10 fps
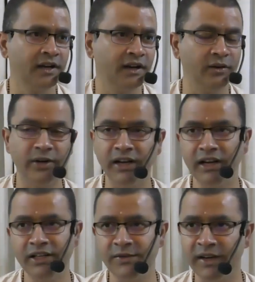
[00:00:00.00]
In
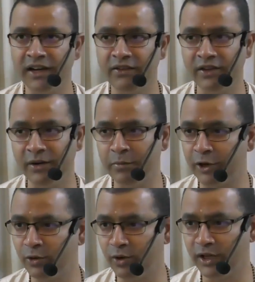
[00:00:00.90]
English, we have very
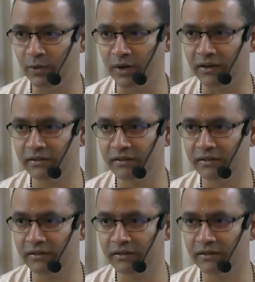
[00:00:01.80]
peculiar one.